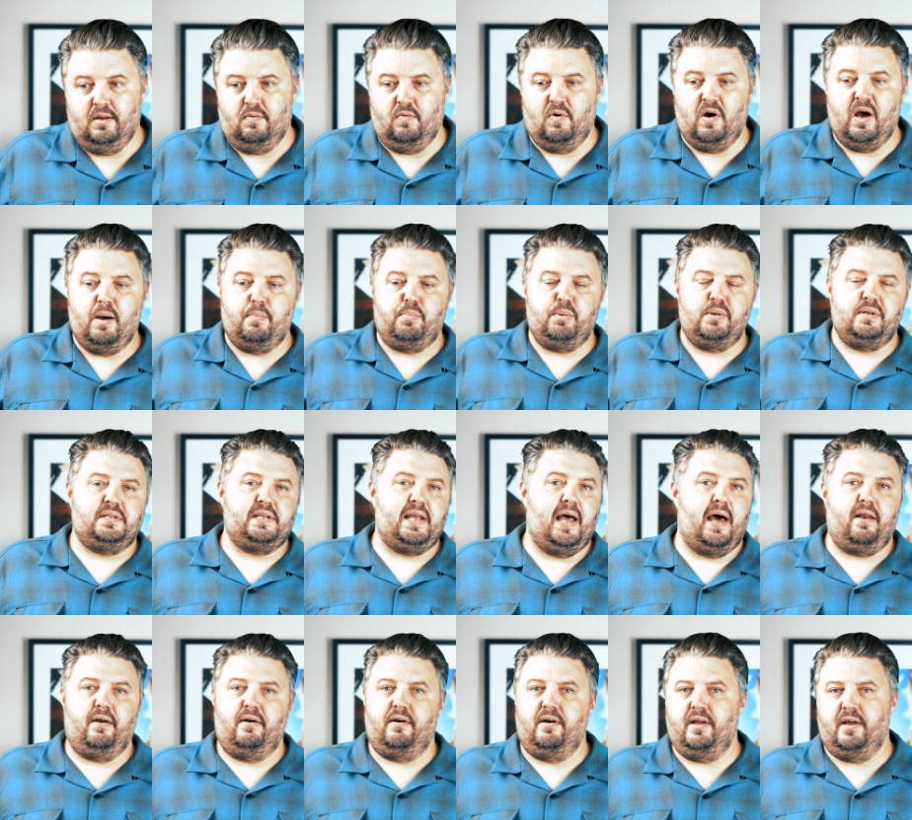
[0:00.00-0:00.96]
What happened
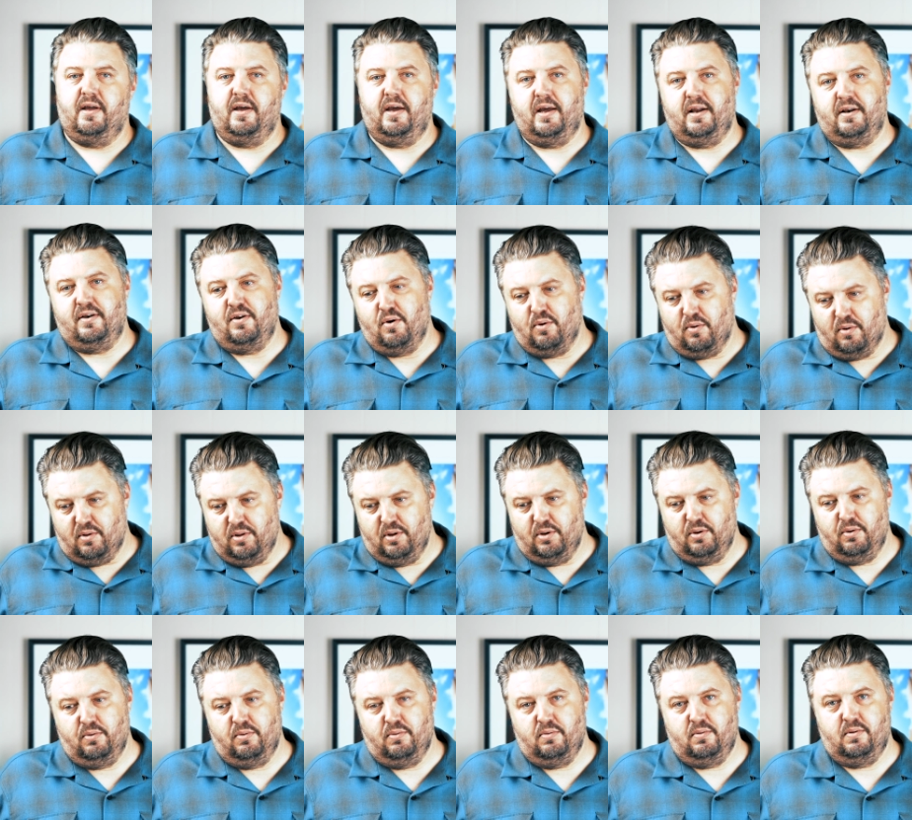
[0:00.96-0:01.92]
Saturday, I had no
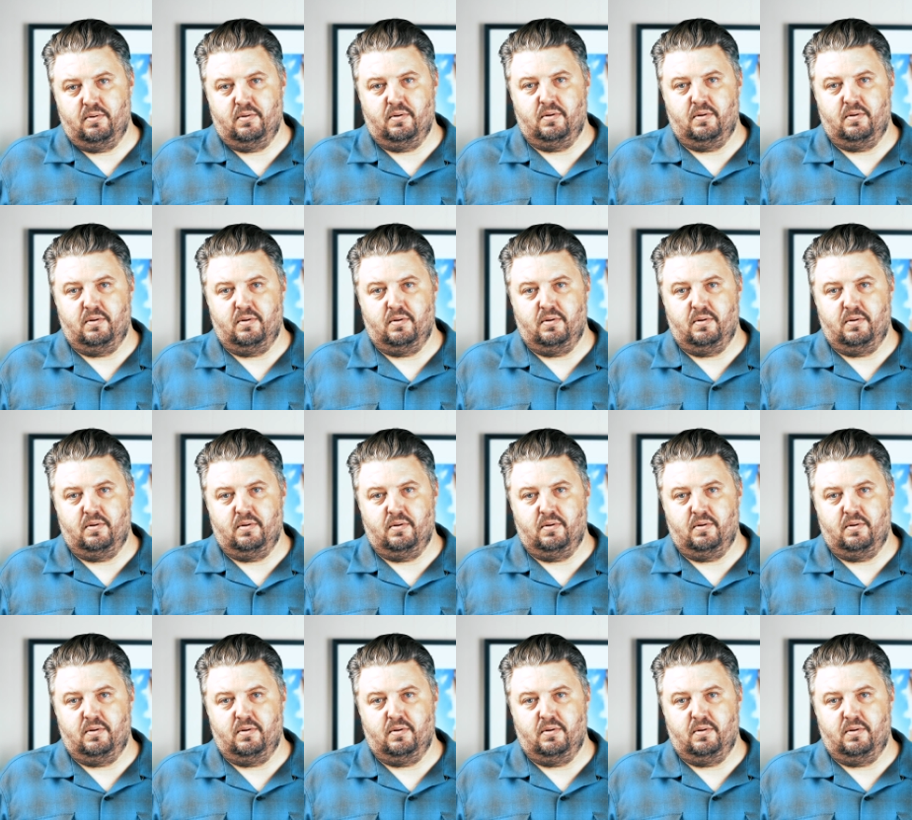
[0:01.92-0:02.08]
clue.